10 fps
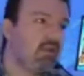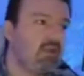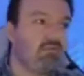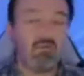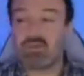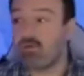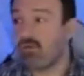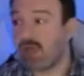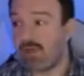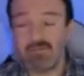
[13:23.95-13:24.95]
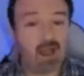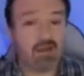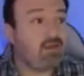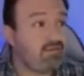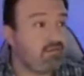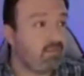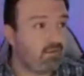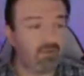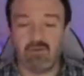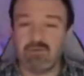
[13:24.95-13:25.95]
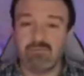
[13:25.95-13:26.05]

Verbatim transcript: If you withhold, I'm not going to do the poll.